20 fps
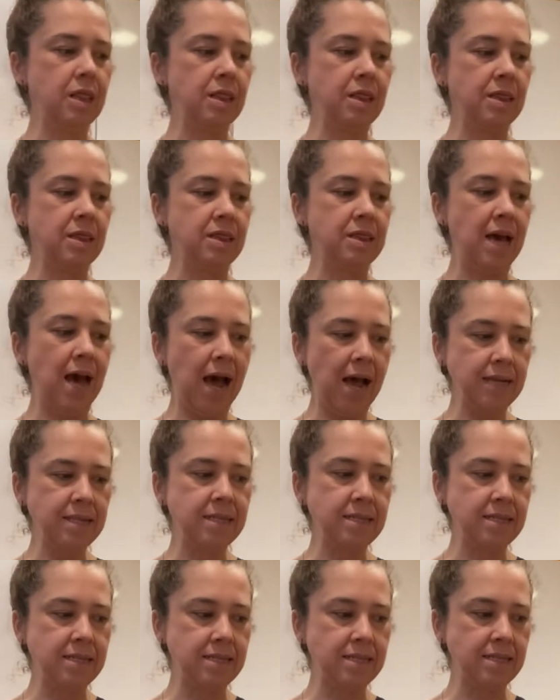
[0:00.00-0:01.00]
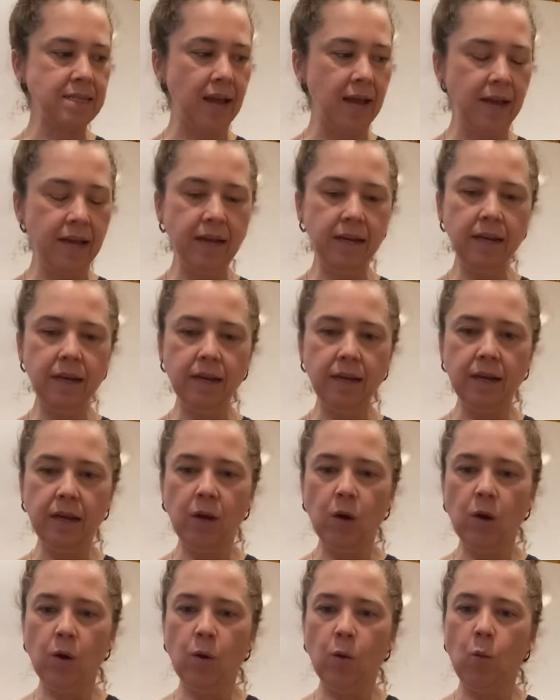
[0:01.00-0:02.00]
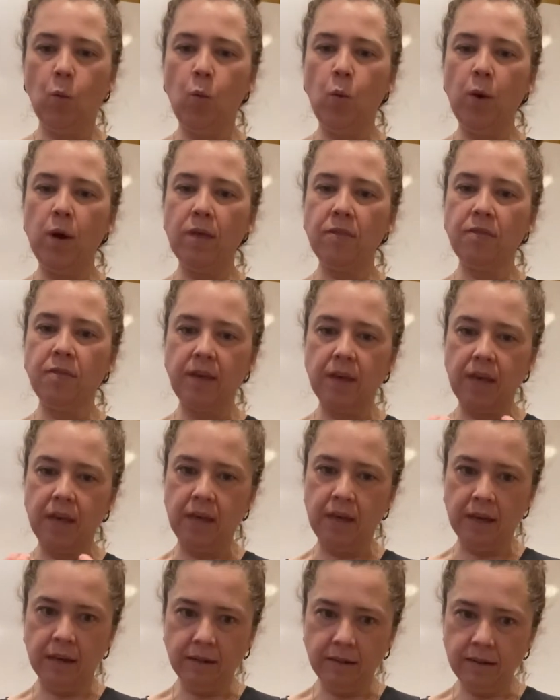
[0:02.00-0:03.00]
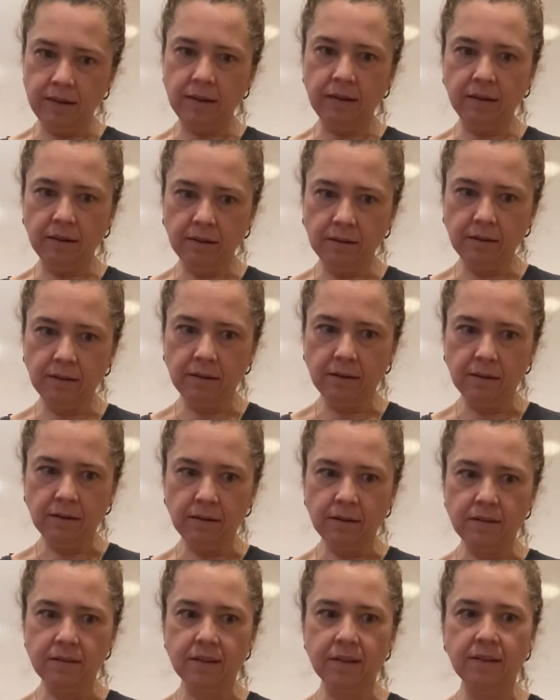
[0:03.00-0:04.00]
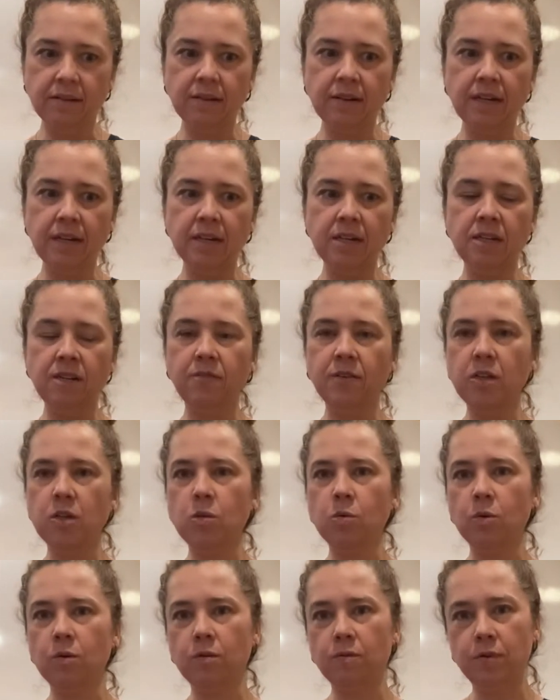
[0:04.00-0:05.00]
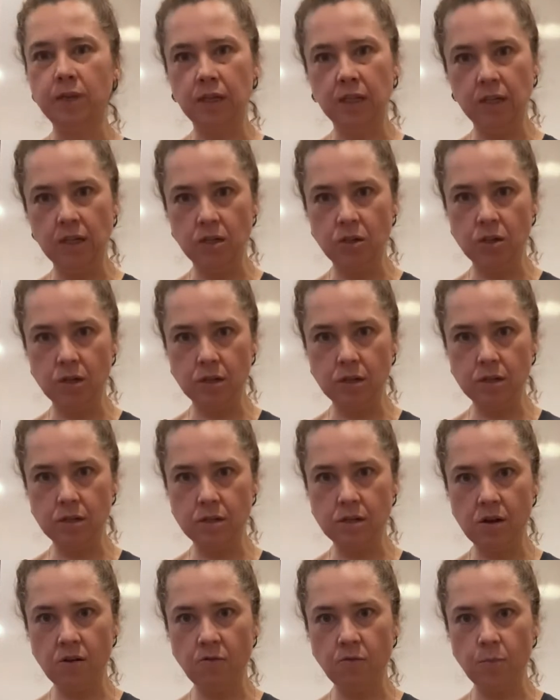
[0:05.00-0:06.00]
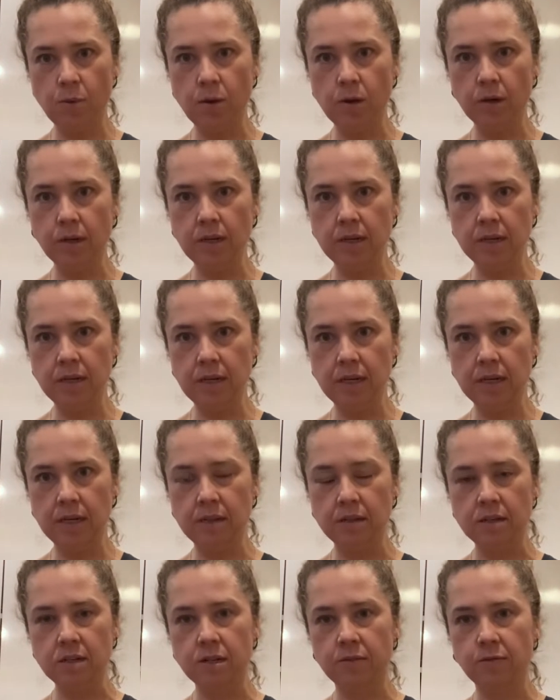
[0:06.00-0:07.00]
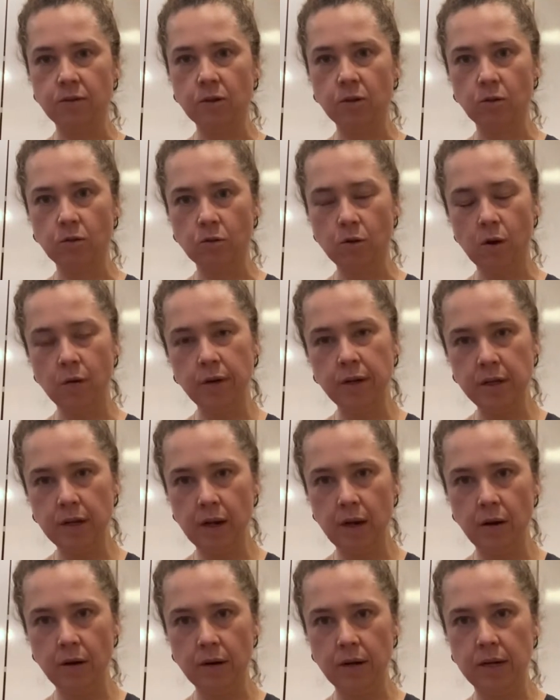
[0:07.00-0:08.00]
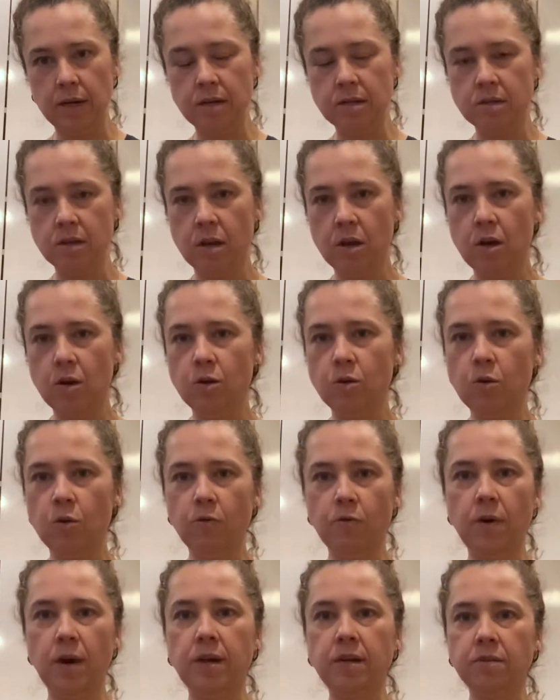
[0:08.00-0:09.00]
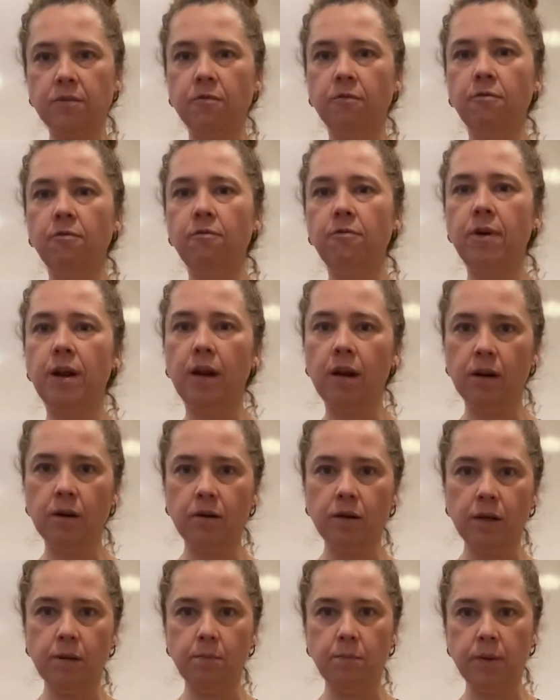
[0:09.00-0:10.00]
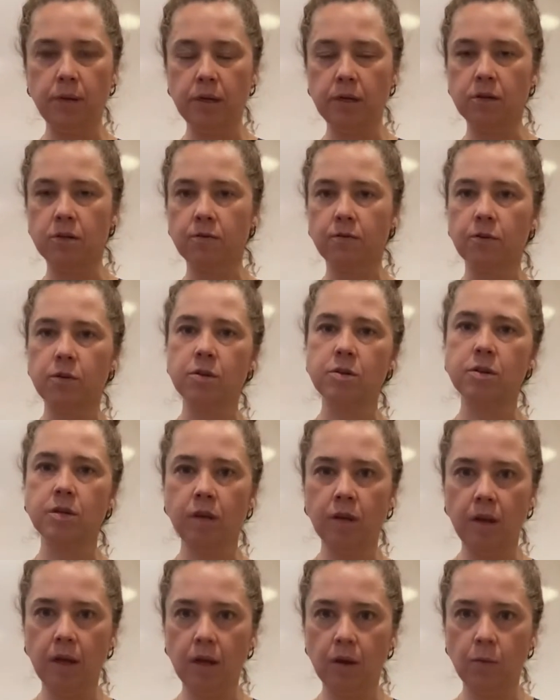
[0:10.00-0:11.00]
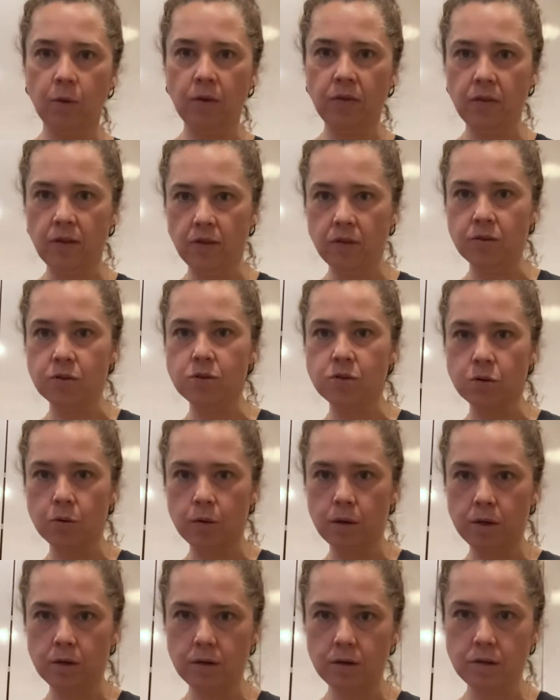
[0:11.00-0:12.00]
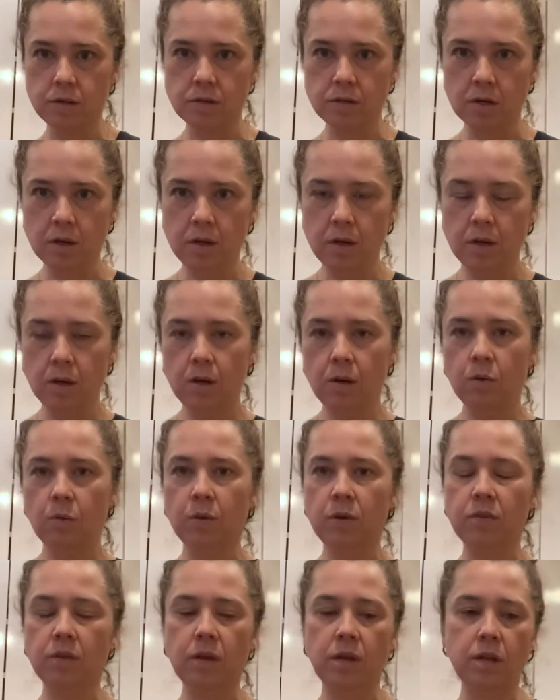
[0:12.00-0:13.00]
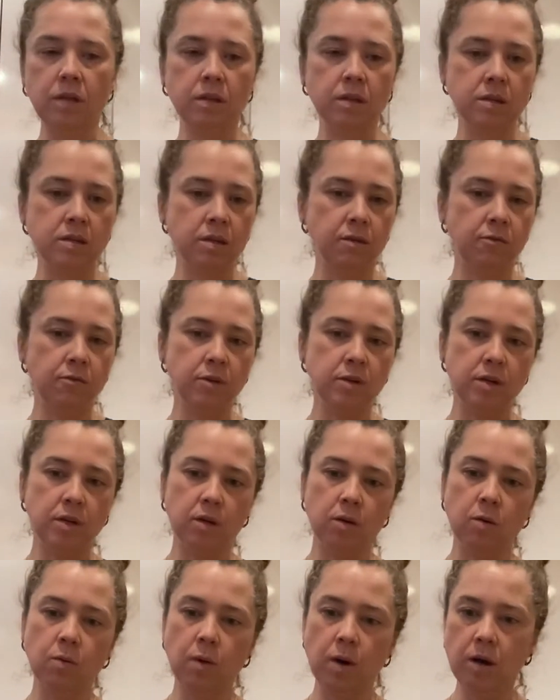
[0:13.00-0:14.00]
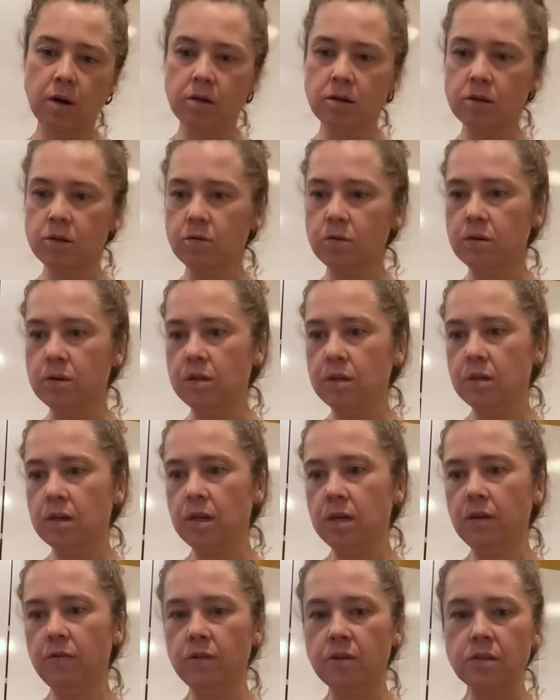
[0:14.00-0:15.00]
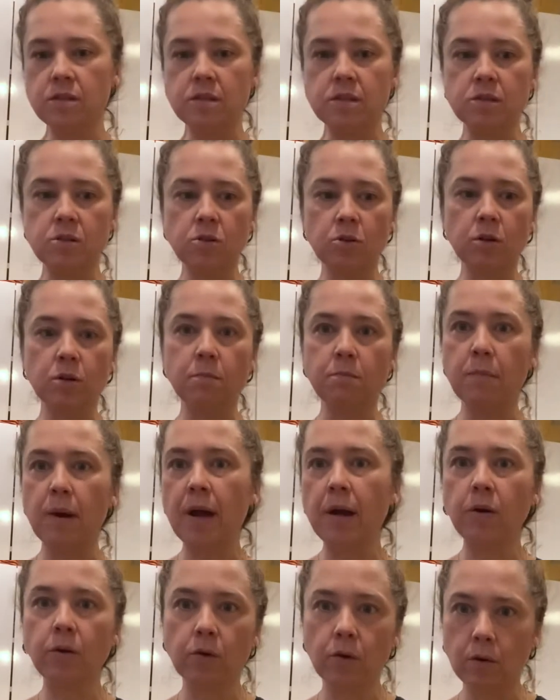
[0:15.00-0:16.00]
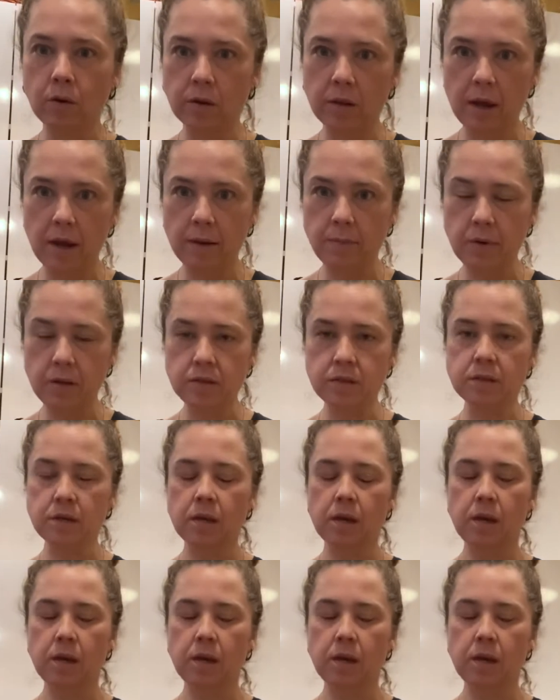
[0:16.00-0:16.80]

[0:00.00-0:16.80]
That said, within the individual villages of Burgundy and the different growing areas, you find a very big diversity within the soils, within the different terroirs, within even certain microclimates.